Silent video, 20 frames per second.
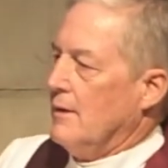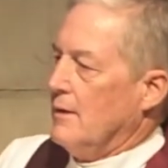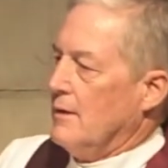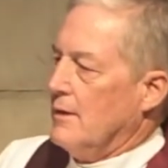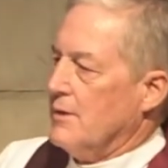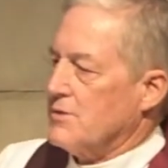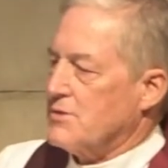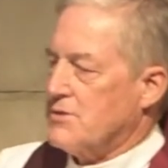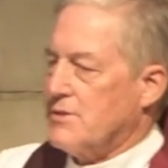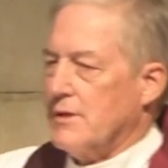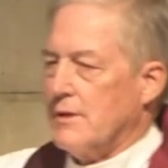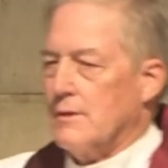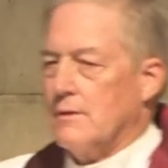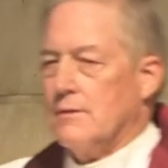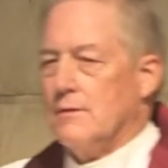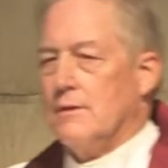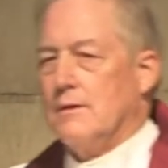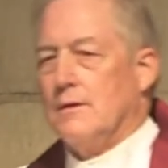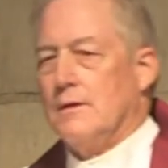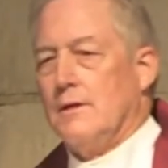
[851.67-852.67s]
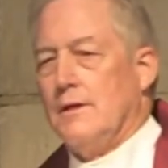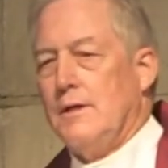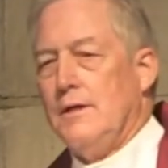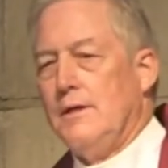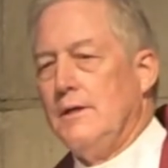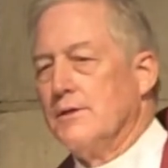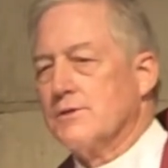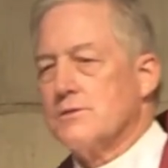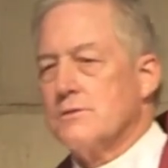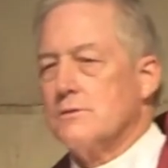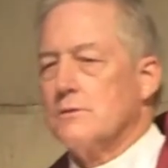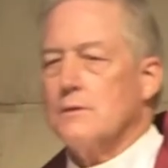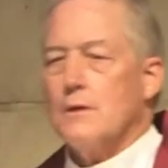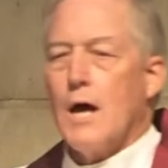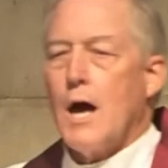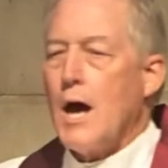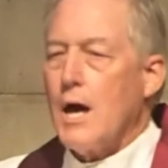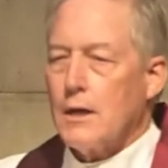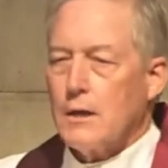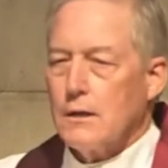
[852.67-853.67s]
is that he is
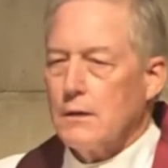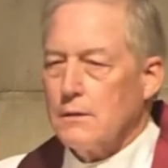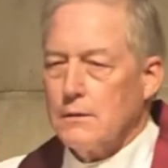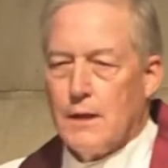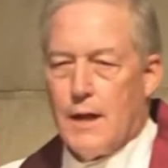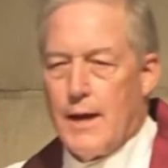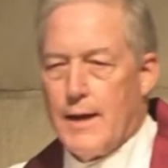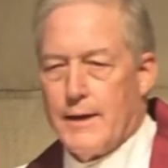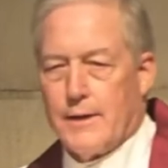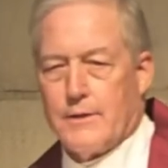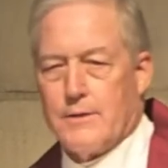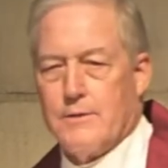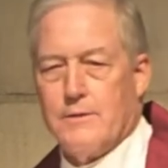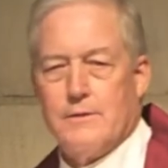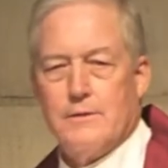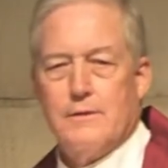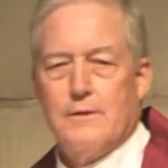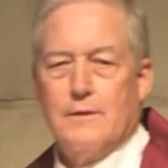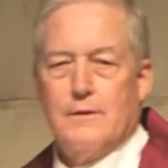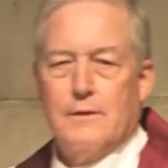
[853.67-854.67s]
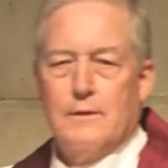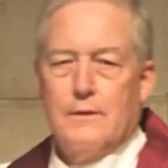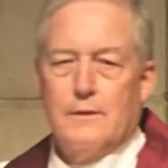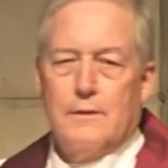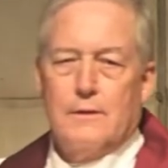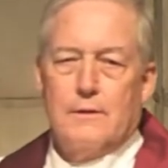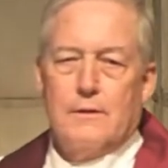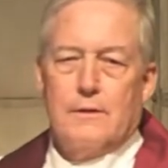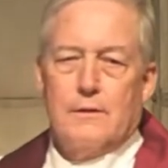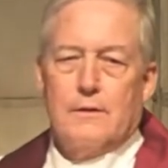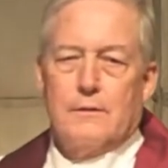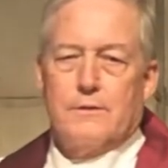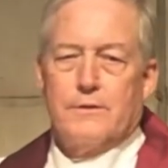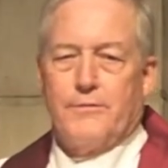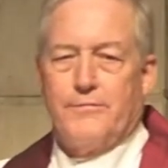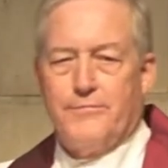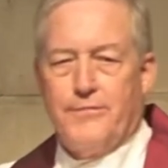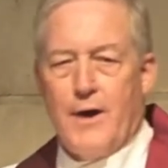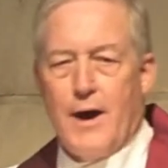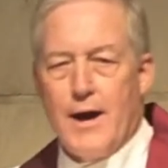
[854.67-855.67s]
not like the
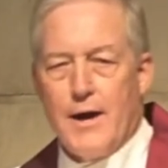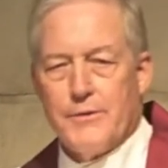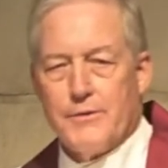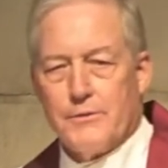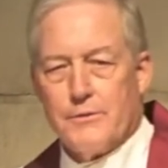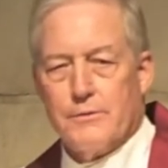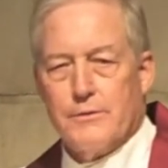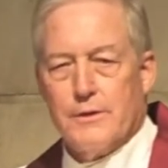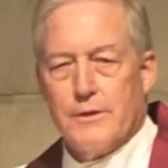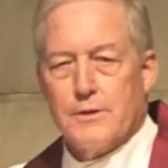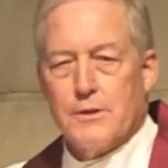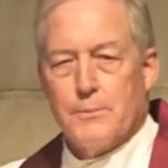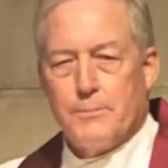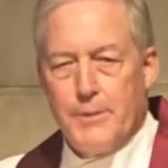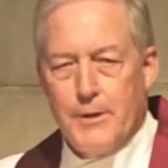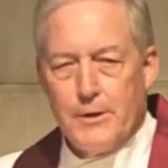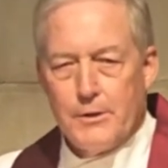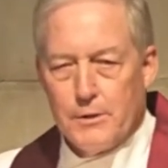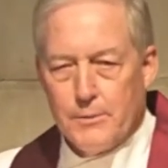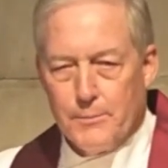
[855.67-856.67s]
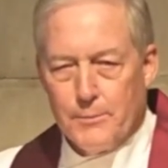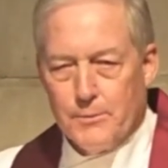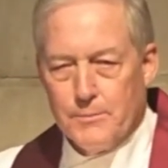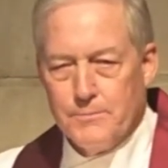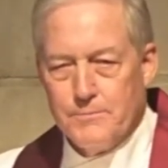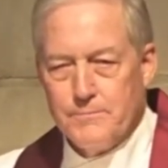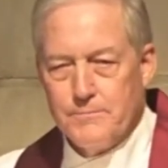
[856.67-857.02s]
father in the parable.